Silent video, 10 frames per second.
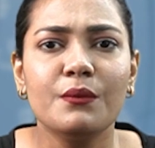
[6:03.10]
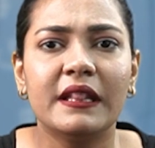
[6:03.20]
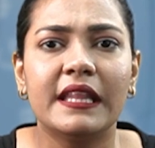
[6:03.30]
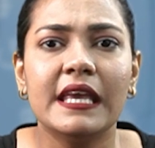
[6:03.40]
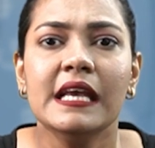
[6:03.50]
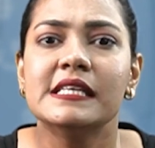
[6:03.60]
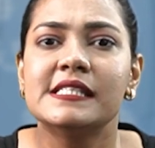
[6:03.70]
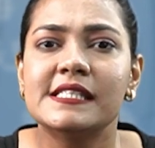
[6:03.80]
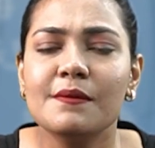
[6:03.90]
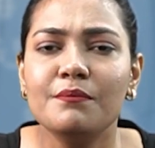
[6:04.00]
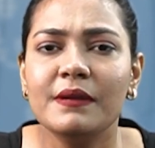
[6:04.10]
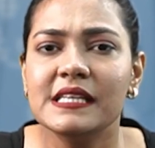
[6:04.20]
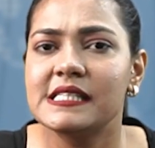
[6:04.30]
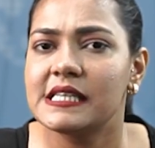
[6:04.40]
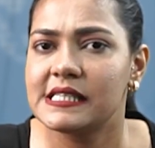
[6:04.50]
with the
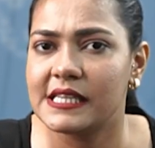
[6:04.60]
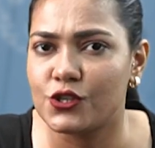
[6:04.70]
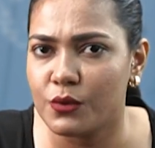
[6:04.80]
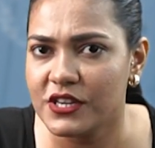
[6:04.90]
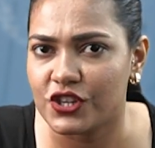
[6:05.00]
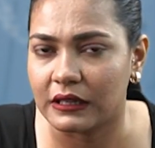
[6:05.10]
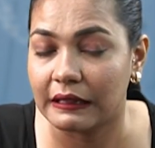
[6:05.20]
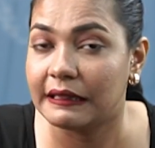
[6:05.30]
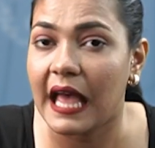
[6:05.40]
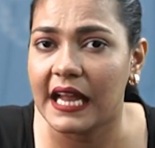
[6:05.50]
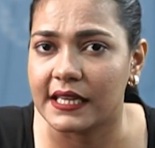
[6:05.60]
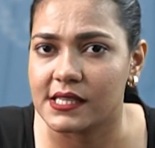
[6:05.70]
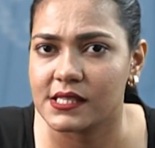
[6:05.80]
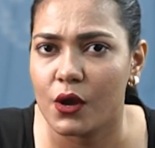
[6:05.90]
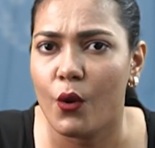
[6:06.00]
simplest situation, that
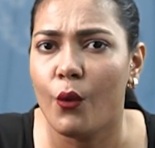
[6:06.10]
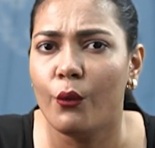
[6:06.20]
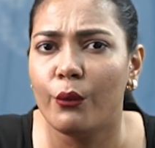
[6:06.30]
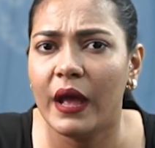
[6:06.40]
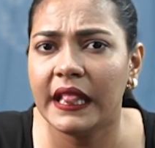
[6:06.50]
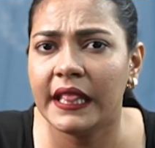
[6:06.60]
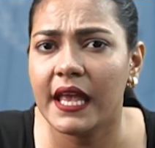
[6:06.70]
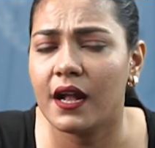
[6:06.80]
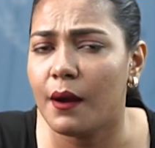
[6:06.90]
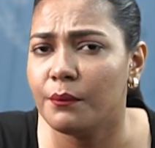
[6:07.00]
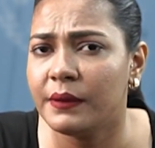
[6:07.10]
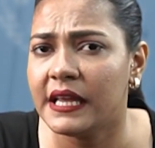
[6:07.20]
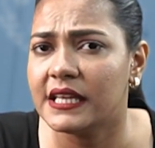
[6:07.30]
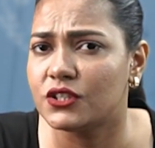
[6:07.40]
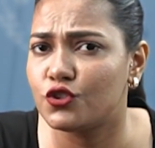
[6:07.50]
is, when the
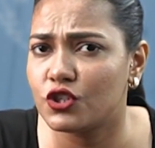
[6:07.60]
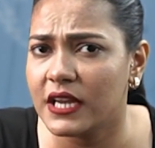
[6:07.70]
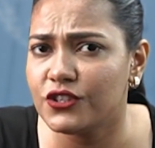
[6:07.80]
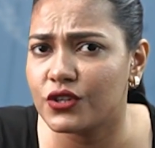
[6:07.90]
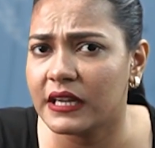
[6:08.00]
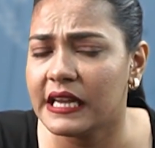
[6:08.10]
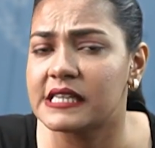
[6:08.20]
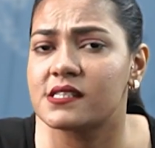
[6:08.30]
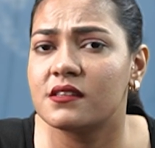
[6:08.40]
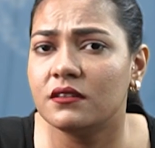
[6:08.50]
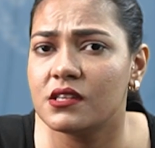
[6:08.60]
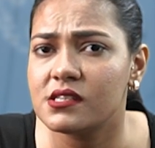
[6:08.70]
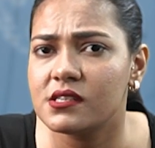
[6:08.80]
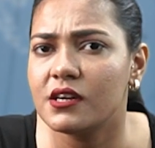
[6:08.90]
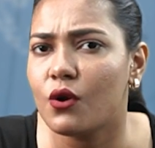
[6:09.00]
company is changing its
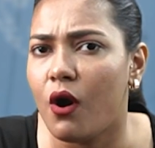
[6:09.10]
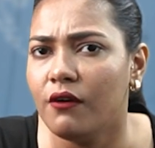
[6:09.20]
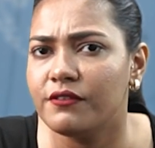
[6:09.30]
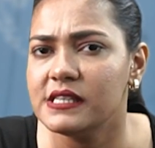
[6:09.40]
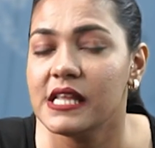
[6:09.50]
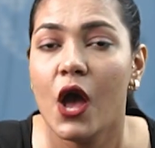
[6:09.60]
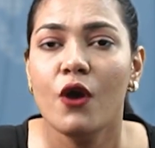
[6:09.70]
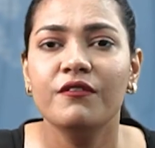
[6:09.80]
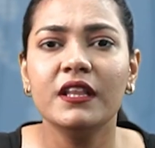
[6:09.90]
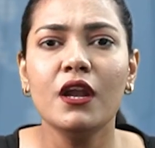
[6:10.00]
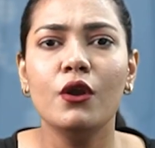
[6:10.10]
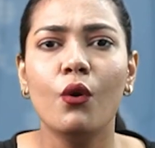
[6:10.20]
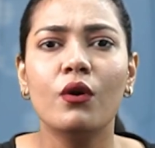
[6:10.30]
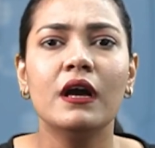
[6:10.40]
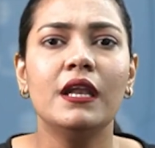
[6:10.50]
registered office within
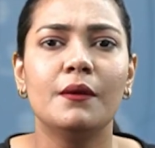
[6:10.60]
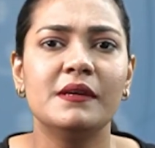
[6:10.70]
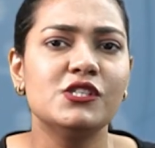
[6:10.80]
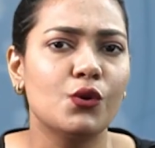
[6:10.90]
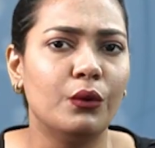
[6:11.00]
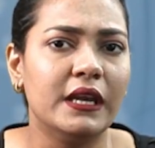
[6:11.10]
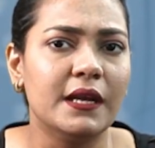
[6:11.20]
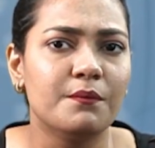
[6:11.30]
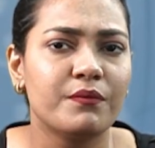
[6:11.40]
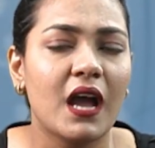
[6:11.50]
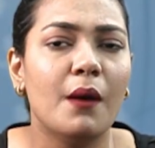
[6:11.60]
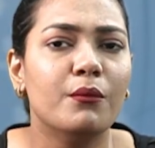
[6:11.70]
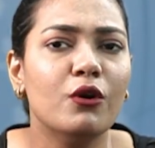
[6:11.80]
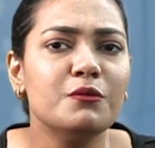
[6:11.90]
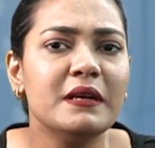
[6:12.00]
local limits only. A
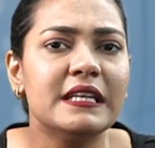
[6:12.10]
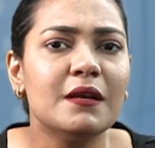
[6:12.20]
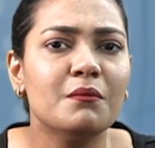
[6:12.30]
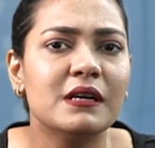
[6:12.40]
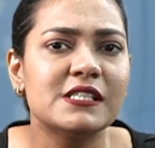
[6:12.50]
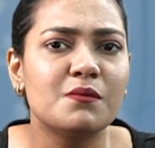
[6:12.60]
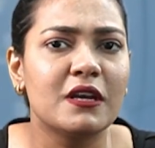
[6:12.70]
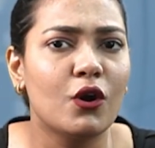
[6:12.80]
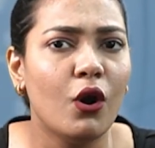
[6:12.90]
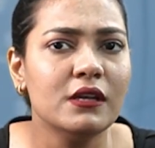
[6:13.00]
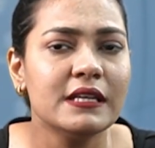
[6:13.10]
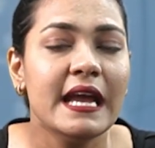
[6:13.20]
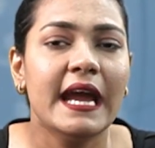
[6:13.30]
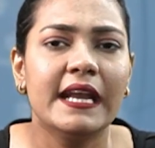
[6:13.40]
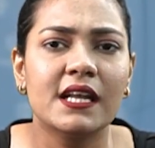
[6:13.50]
board meeting must be called
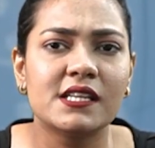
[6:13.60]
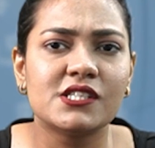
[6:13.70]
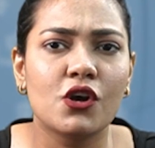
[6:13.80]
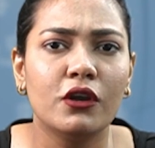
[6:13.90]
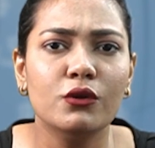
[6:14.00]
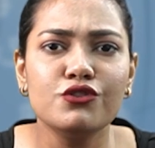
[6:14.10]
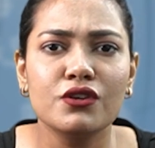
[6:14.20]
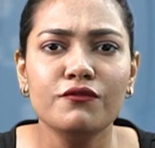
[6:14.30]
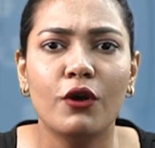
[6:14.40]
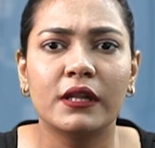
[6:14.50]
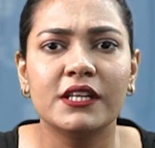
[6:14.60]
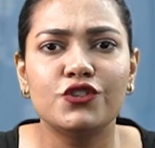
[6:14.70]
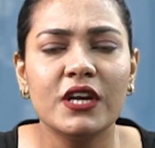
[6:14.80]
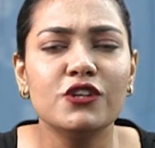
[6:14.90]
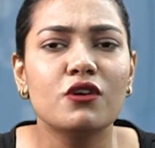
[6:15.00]
and a resolution for the
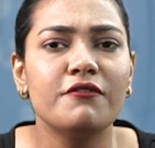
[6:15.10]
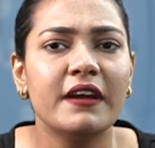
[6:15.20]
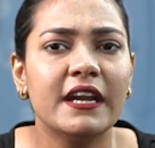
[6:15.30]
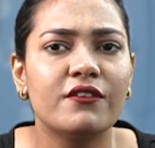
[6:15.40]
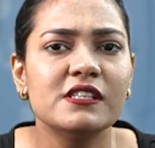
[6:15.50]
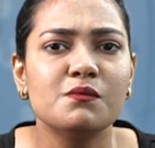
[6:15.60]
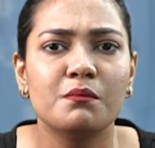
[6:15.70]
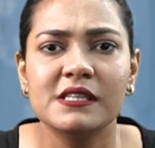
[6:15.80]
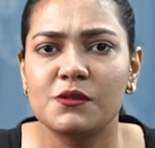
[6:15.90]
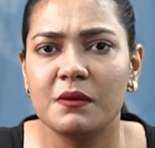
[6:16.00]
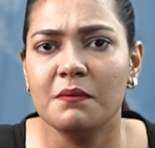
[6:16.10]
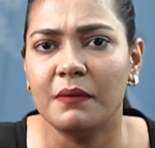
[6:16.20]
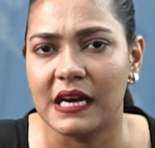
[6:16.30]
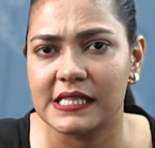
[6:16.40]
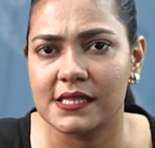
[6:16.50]
change of address must be
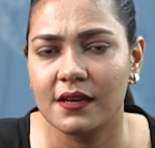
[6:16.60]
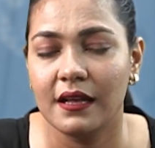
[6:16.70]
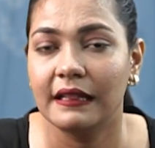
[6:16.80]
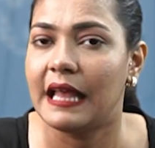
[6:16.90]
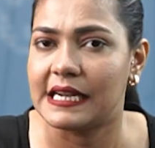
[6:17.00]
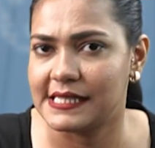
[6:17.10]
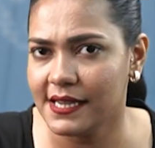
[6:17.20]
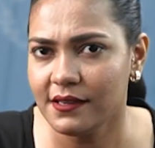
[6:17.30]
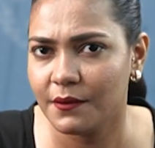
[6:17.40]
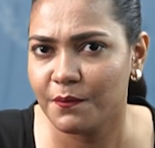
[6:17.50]
passed. That's it.